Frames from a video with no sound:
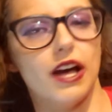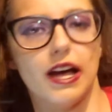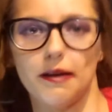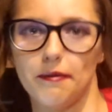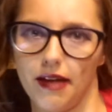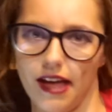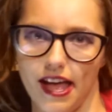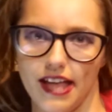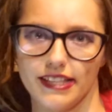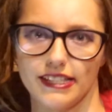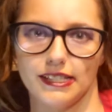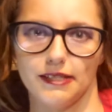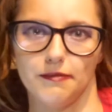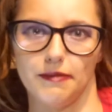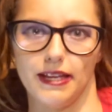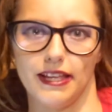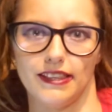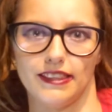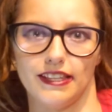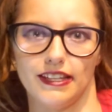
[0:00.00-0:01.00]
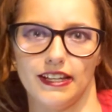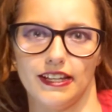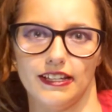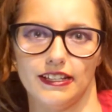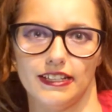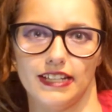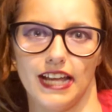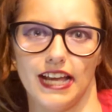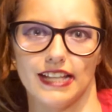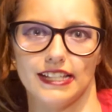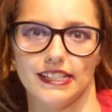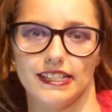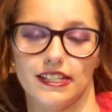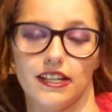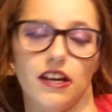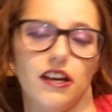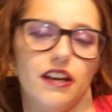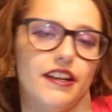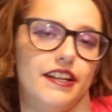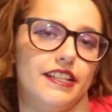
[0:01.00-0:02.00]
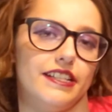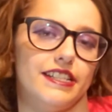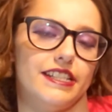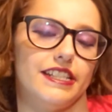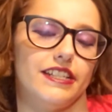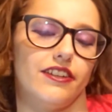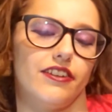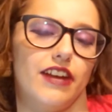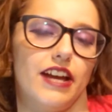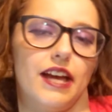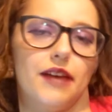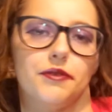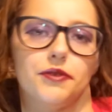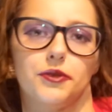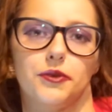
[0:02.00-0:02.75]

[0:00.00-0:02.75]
I'm at SamanthaLNasset on Instagram,